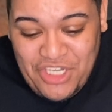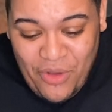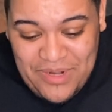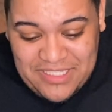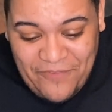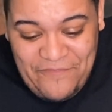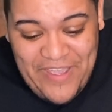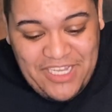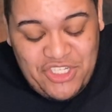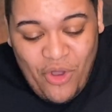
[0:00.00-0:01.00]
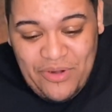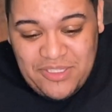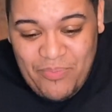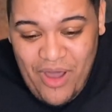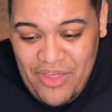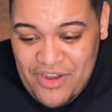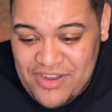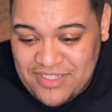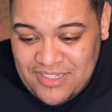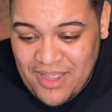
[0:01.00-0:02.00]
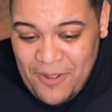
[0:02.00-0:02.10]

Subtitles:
Jonas, a fake Jonas Brothers.